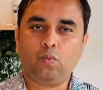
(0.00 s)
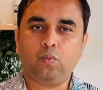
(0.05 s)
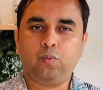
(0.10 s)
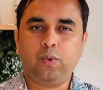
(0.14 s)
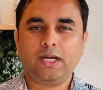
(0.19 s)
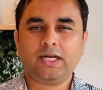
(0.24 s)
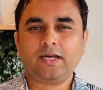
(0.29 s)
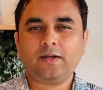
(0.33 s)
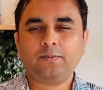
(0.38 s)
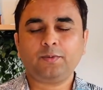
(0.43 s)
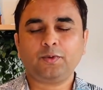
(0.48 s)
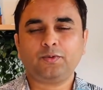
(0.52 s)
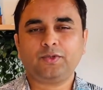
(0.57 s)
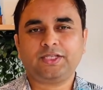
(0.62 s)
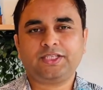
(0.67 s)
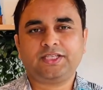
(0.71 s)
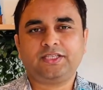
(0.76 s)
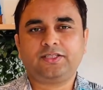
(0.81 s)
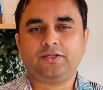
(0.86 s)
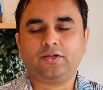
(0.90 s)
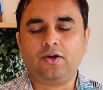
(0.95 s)
Welcome to
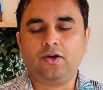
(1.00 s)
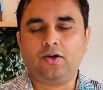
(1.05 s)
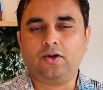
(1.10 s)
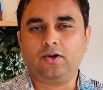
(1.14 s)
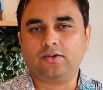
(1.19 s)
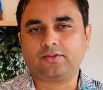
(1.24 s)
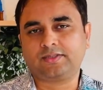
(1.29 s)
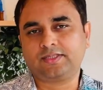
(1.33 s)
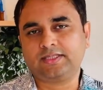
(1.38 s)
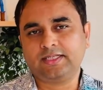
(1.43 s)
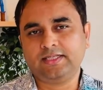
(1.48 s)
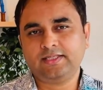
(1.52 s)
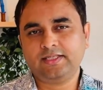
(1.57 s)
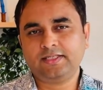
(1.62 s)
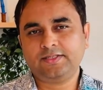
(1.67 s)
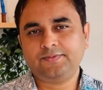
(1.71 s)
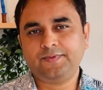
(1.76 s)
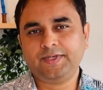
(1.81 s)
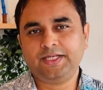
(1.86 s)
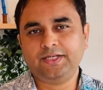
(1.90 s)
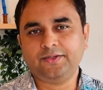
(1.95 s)
Research Rocks. In
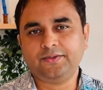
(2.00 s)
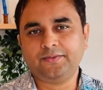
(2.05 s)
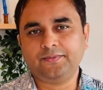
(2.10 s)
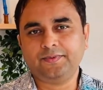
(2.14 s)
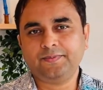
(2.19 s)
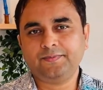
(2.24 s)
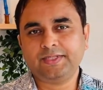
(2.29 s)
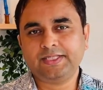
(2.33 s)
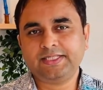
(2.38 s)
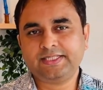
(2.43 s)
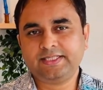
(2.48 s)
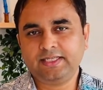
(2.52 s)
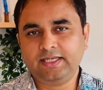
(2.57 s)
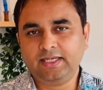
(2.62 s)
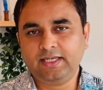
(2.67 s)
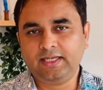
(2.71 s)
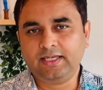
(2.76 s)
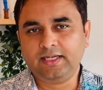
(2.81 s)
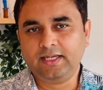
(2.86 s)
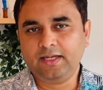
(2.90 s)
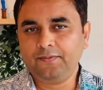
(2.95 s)
this video, we will
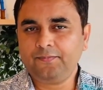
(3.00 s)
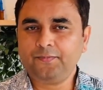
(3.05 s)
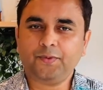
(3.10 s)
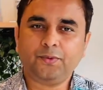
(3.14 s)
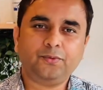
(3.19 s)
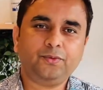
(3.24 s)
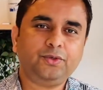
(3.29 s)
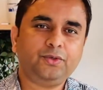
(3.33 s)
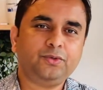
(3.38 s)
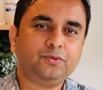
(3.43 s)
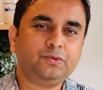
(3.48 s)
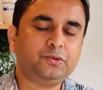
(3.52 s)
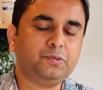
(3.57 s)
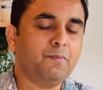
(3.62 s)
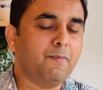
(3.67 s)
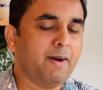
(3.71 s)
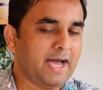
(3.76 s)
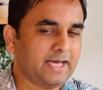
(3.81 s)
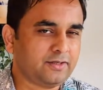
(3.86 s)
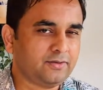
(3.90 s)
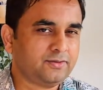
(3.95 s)
see if you use
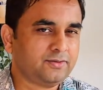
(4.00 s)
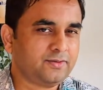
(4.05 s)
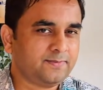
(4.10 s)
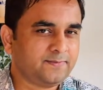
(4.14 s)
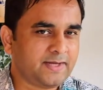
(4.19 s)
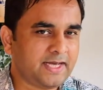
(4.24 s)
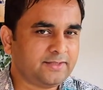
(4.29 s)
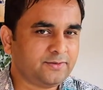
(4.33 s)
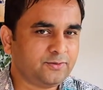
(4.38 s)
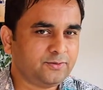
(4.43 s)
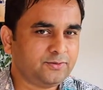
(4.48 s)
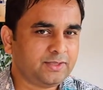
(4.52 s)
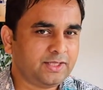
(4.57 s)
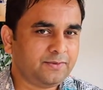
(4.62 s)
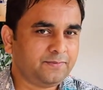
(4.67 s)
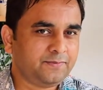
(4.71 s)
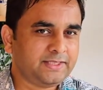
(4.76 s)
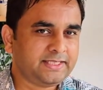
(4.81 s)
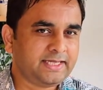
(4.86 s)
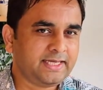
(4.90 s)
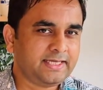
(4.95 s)
Microsoft Azure
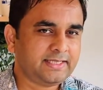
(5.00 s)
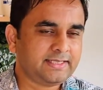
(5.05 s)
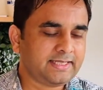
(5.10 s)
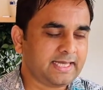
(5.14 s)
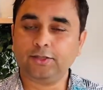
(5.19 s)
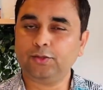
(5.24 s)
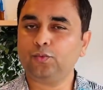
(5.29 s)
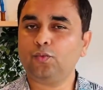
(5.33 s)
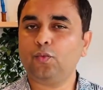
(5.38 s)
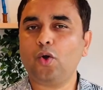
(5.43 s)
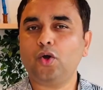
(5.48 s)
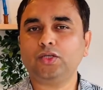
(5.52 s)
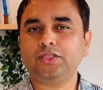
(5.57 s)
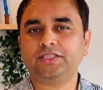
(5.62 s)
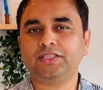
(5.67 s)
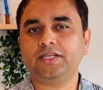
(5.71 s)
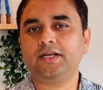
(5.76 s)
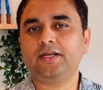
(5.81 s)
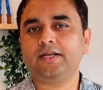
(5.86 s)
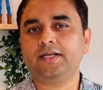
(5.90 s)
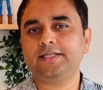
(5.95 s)
services, you want
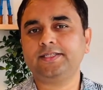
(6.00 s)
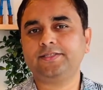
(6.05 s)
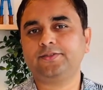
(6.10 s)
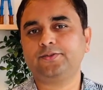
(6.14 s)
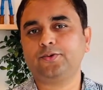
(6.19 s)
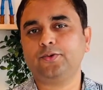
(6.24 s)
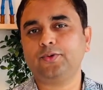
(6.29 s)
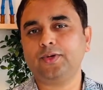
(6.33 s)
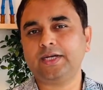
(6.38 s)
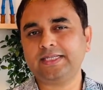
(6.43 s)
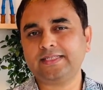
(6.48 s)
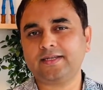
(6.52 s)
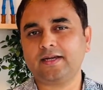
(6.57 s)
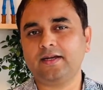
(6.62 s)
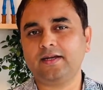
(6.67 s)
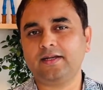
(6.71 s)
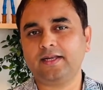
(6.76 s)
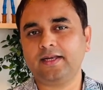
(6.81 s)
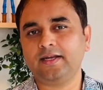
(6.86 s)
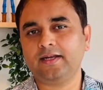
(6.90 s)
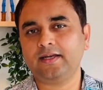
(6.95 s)
generate storage
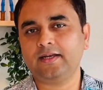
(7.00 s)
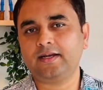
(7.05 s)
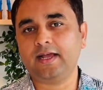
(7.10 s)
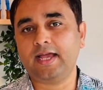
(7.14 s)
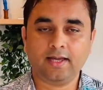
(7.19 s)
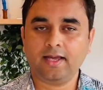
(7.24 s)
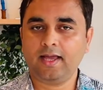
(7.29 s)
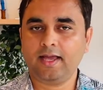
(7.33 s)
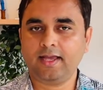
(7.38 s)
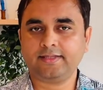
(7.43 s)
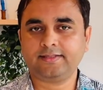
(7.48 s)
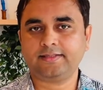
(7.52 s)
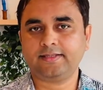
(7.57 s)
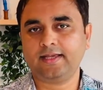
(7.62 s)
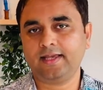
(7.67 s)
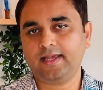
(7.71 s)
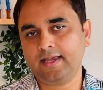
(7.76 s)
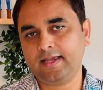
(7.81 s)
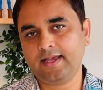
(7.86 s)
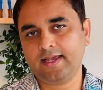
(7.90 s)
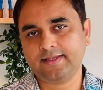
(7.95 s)
container
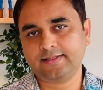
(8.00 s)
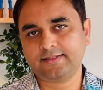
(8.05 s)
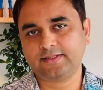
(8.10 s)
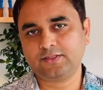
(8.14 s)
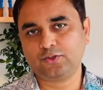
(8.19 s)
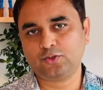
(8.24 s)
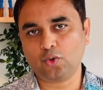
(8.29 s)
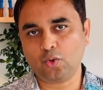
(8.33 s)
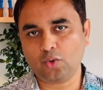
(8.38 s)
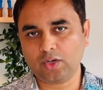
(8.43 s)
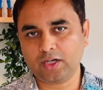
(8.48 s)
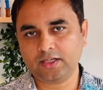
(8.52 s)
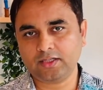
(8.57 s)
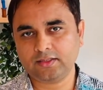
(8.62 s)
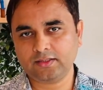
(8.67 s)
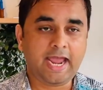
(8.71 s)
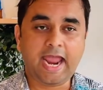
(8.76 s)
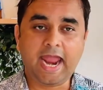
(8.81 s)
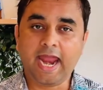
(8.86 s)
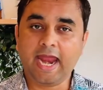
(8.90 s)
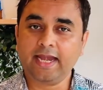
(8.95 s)
SAS
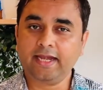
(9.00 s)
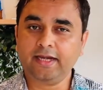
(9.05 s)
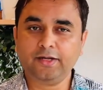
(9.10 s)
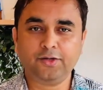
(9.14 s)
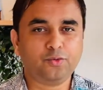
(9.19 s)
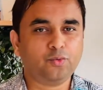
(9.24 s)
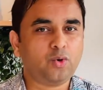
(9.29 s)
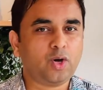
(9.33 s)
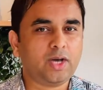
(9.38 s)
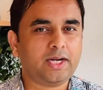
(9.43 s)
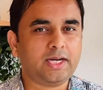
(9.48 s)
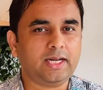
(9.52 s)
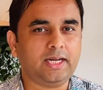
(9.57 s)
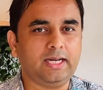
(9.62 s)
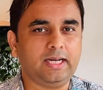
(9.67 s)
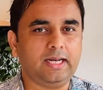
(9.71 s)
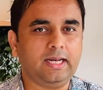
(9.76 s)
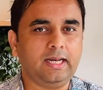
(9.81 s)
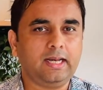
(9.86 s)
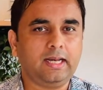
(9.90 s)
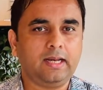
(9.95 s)
token and URL.
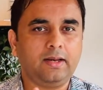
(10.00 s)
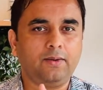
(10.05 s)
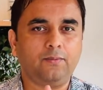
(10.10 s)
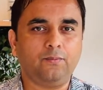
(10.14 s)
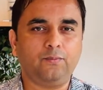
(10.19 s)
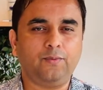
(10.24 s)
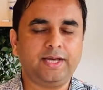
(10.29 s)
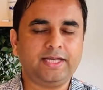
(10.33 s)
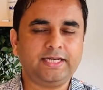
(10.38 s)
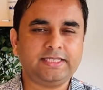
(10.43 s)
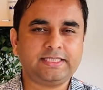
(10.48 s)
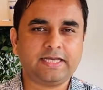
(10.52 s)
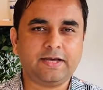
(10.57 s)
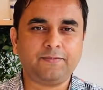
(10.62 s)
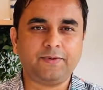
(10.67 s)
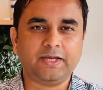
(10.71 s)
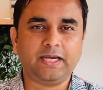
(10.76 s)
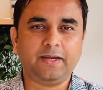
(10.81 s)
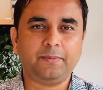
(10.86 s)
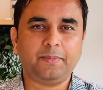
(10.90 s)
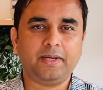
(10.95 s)
Where is
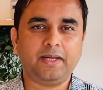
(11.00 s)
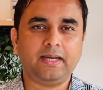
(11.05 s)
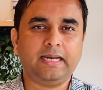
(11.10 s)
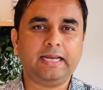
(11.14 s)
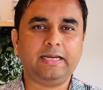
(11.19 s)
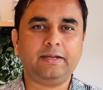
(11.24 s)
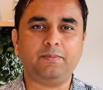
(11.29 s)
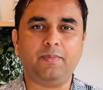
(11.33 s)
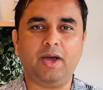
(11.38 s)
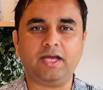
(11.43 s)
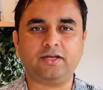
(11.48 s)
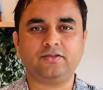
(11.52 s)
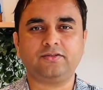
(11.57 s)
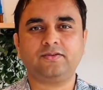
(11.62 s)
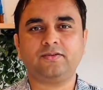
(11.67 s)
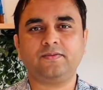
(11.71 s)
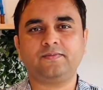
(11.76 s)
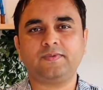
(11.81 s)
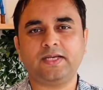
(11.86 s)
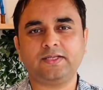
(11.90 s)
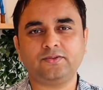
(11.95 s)
available in
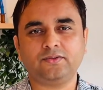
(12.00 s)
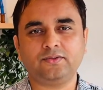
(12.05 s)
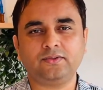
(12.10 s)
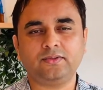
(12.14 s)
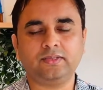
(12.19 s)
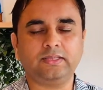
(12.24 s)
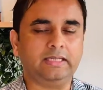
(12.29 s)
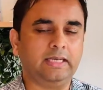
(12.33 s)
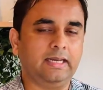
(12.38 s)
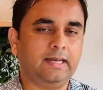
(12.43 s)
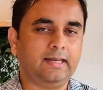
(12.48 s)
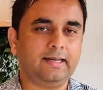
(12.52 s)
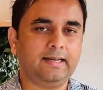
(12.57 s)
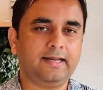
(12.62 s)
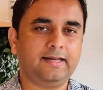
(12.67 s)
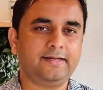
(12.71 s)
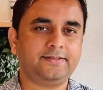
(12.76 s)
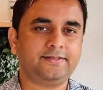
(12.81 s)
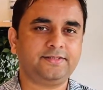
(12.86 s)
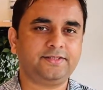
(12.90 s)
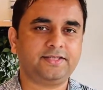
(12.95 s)
Microsoft Azure?
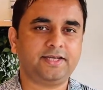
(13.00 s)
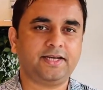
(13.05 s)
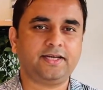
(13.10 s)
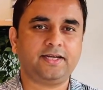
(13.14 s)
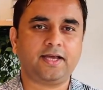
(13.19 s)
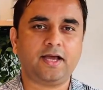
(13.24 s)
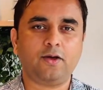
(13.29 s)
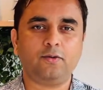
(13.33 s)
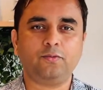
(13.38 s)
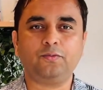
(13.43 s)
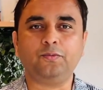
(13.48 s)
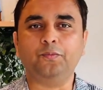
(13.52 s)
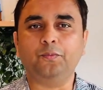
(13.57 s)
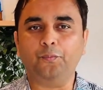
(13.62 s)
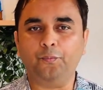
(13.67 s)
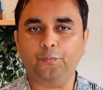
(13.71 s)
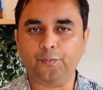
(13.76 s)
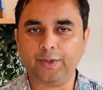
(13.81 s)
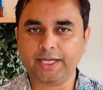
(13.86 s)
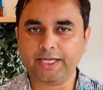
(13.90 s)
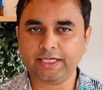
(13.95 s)
Let's check it out
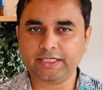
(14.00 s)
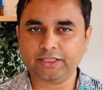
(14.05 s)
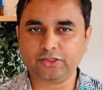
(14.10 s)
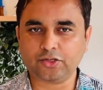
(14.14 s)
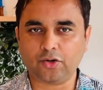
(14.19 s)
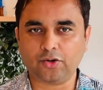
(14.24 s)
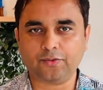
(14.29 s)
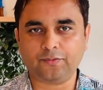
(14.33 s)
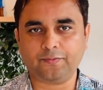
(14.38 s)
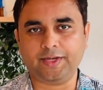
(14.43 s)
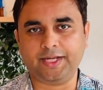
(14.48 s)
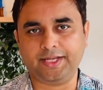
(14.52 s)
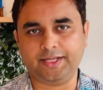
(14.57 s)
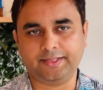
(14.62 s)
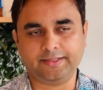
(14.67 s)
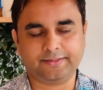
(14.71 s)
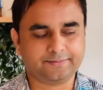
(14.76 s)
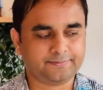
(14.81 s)
very short way.